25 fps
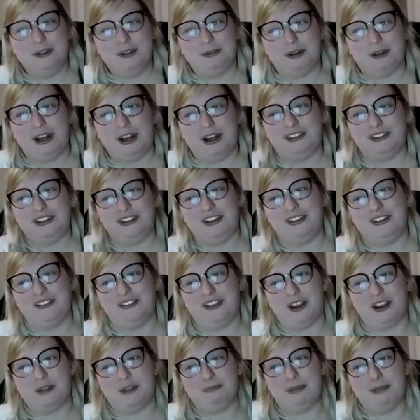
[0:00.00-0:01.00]
Barachiel's
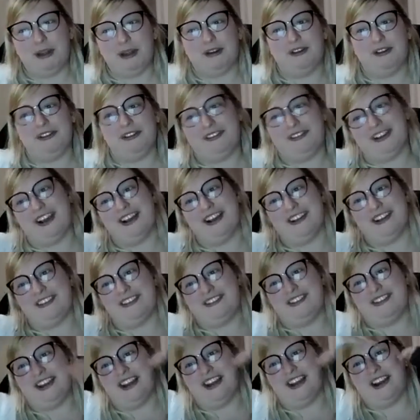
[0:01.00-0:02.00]
like bigger size
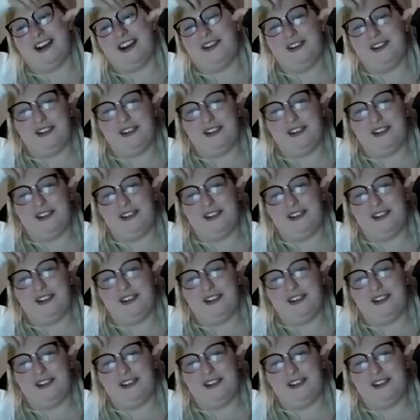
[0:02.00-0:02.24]
now.